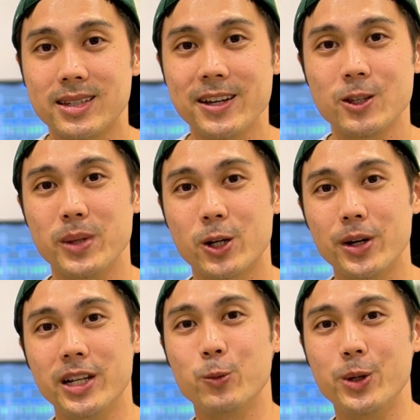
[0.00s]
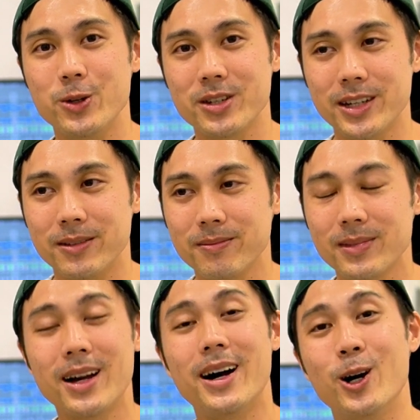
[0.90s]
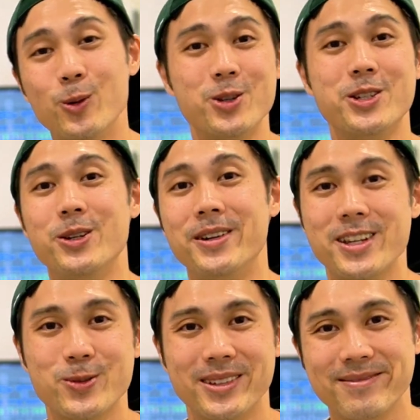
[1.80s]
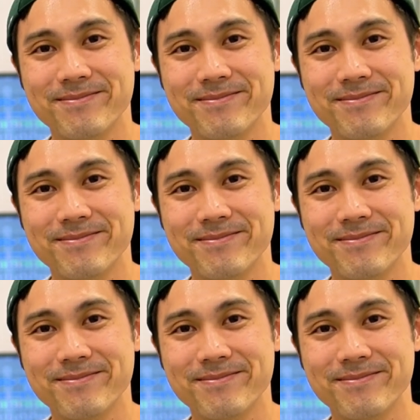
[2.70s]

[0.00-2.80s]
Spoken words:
nice to be creating videos again. I hope to see you in the next one.